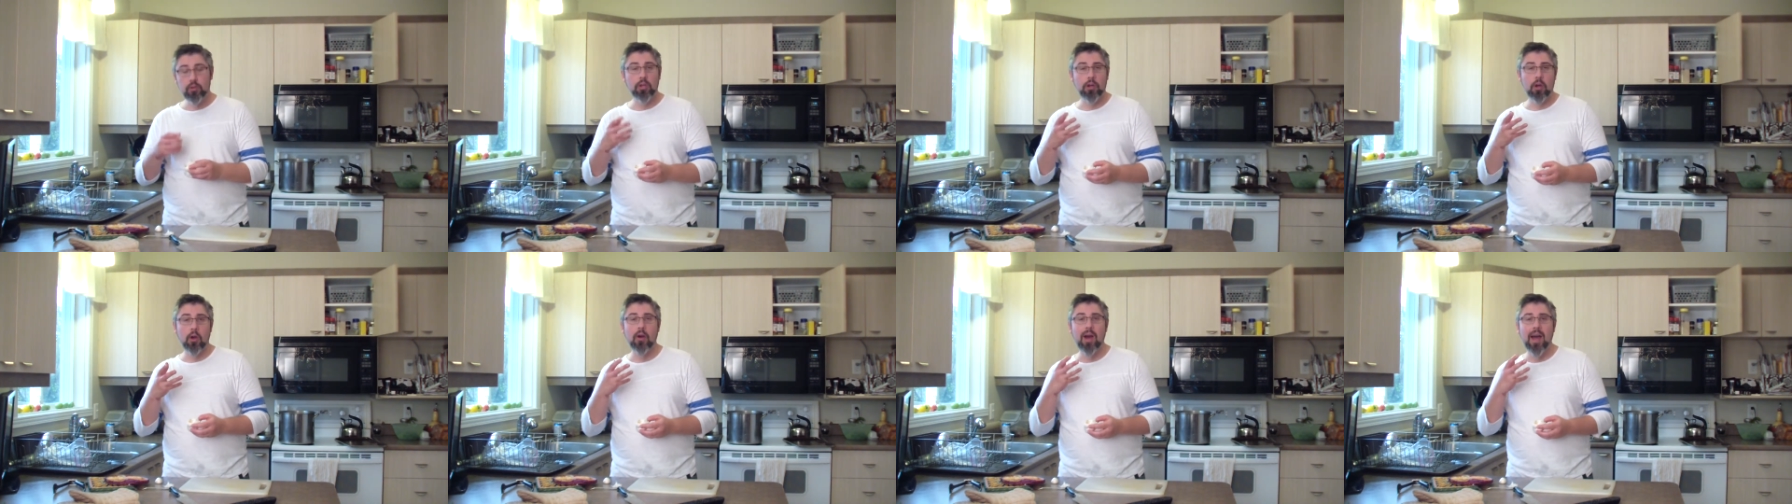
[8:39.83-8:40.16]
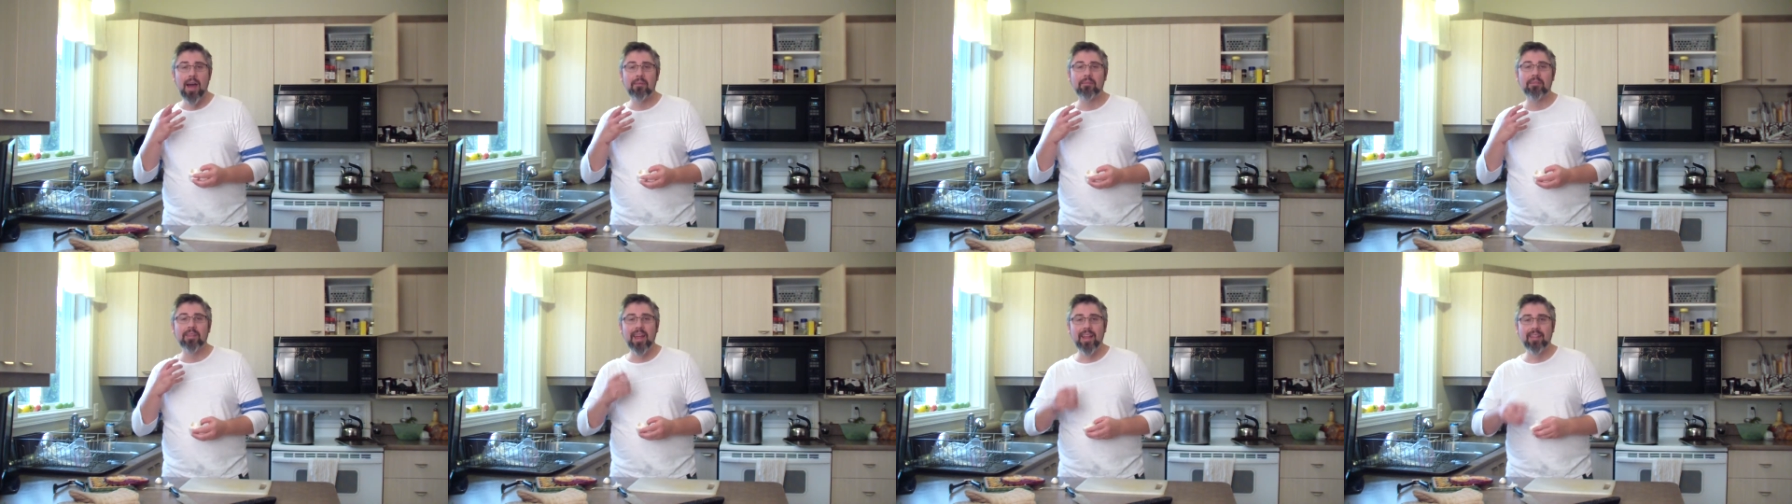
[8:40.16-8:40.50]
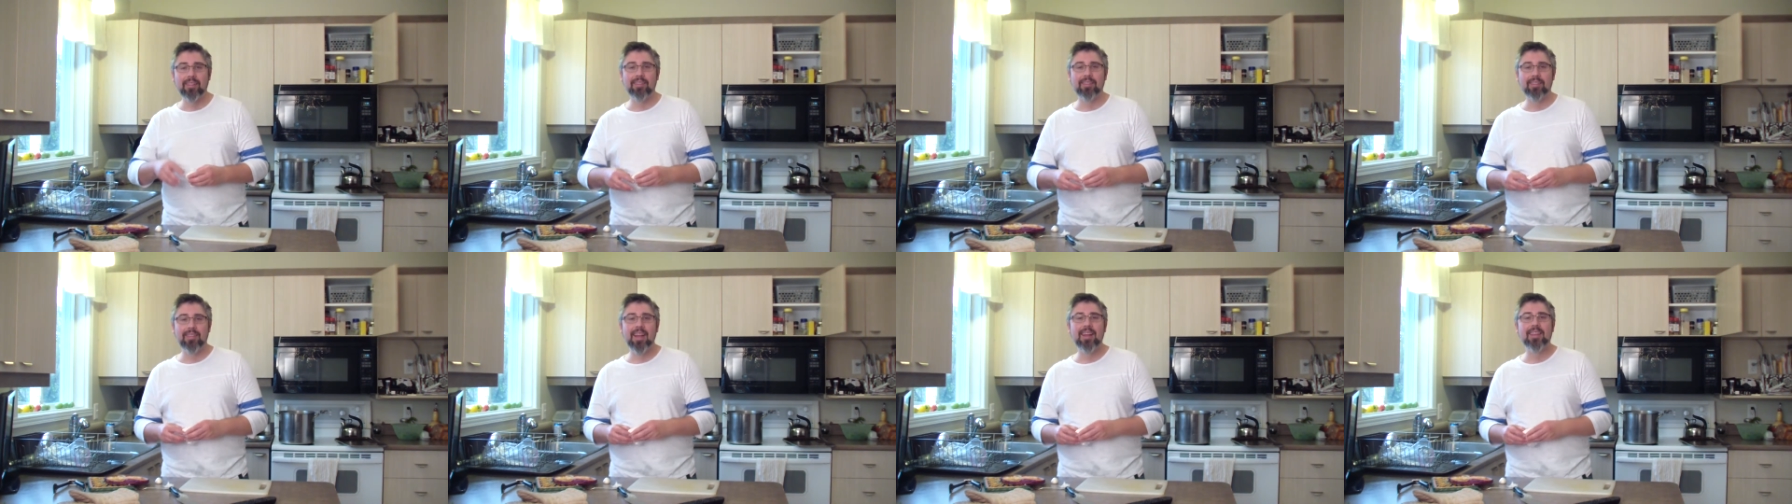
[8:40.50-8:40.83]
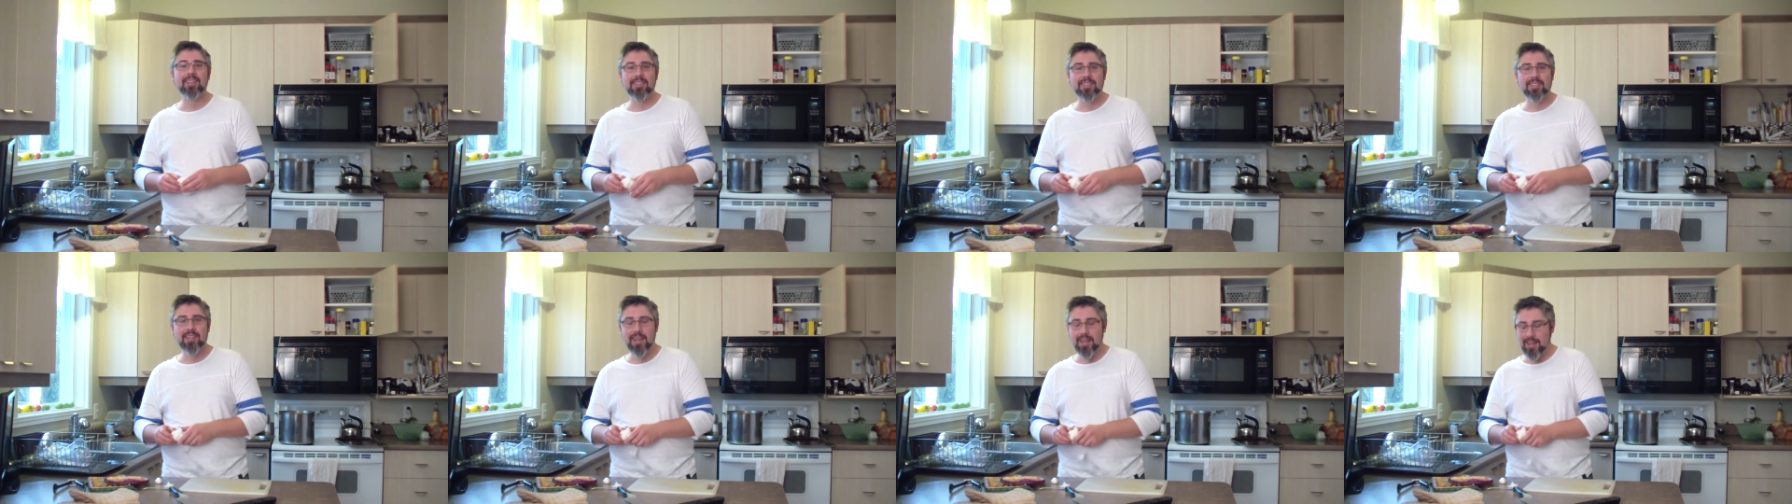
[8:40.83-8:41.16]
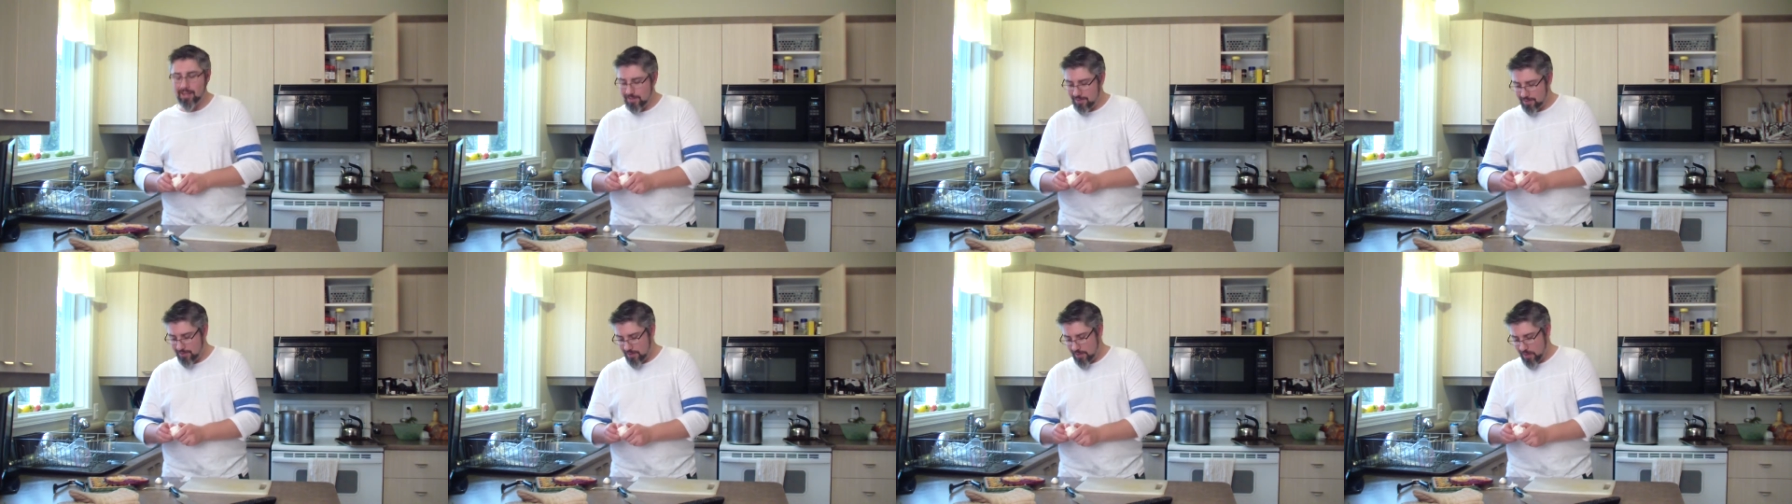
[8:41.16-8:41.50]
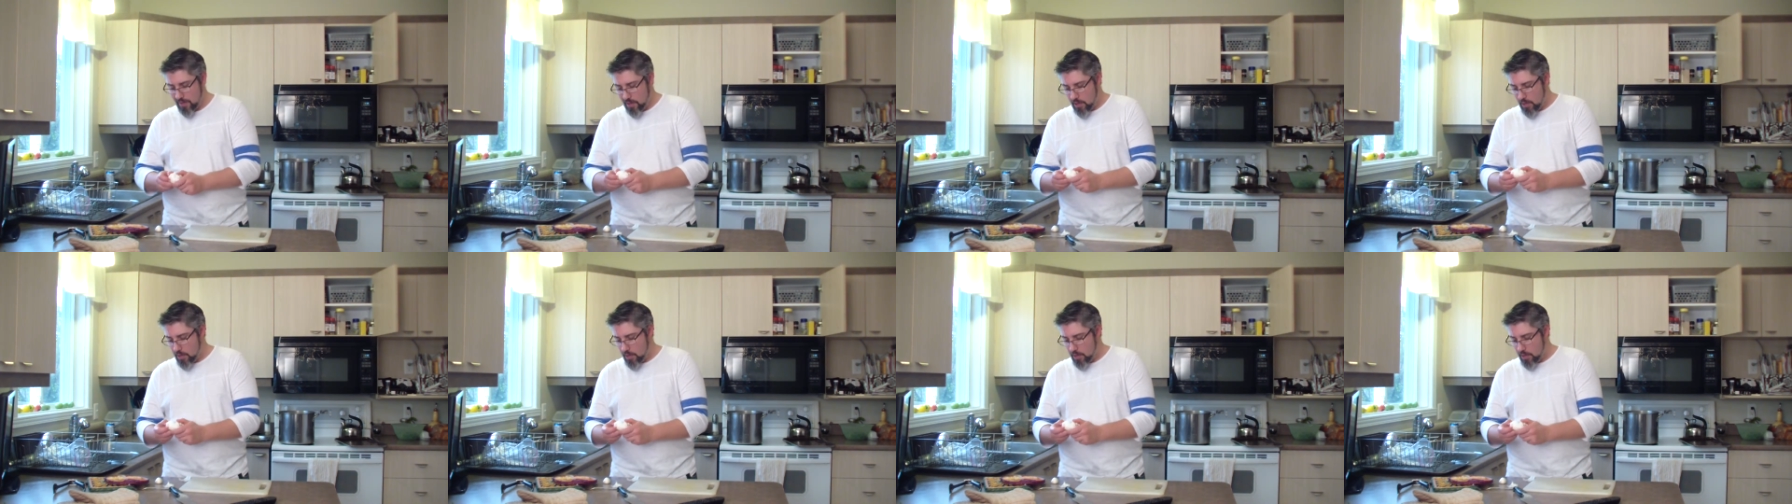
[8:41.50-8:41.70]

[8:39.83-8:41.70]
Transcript: you know, have that nice taste.